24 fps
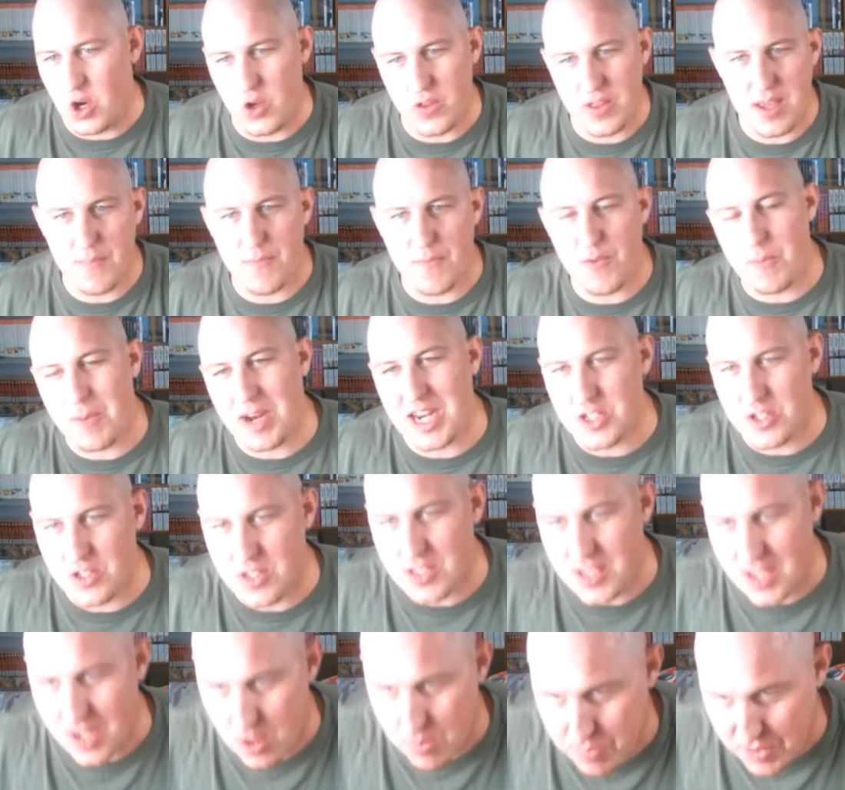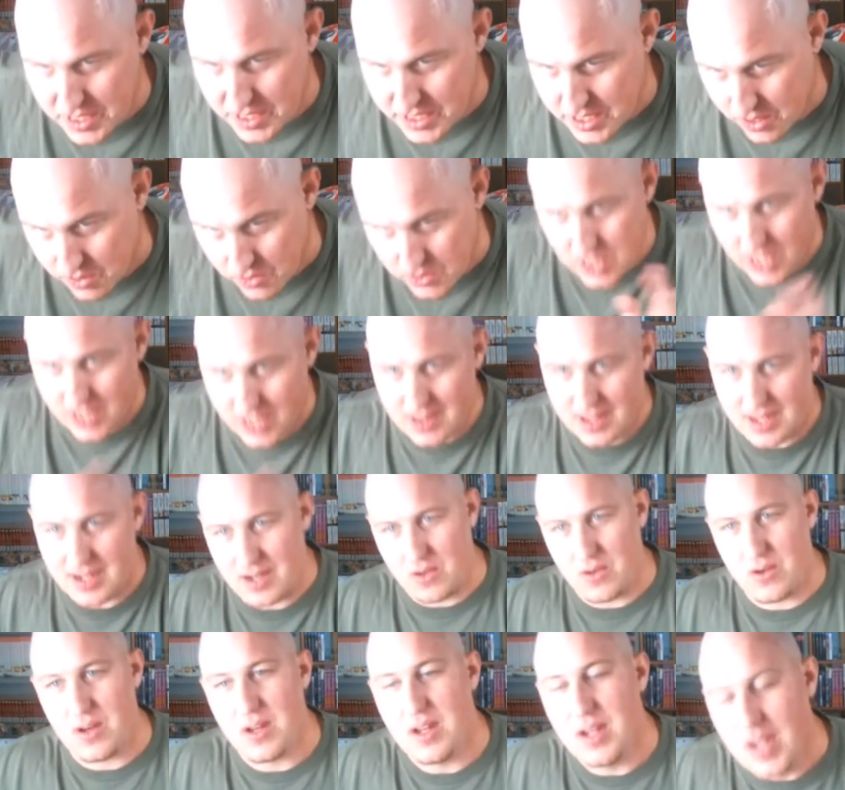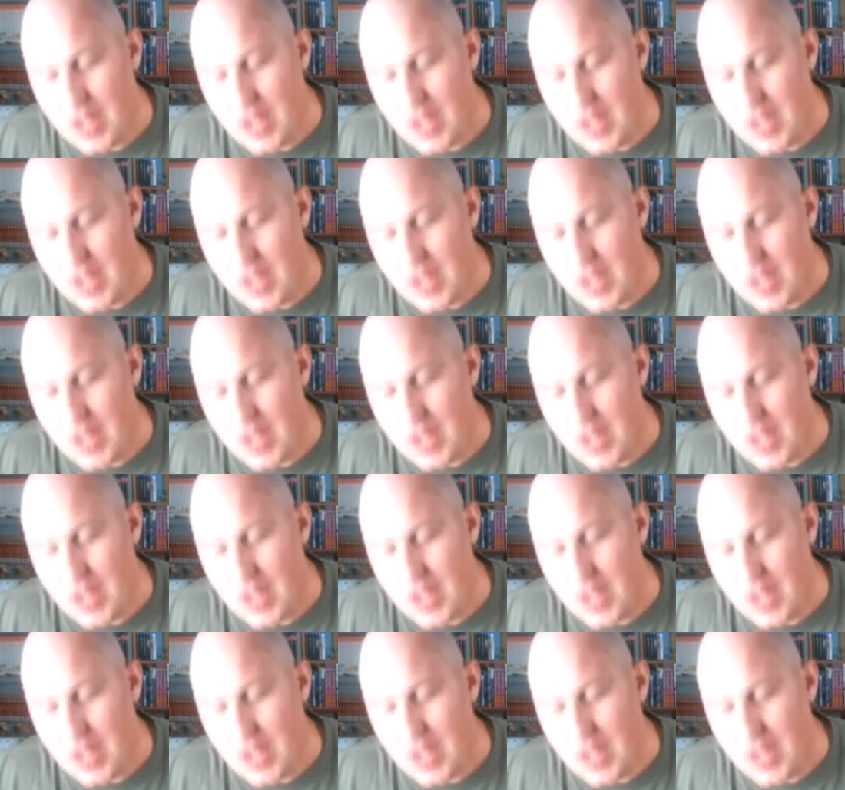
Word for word: all the information's there. Please go check that out.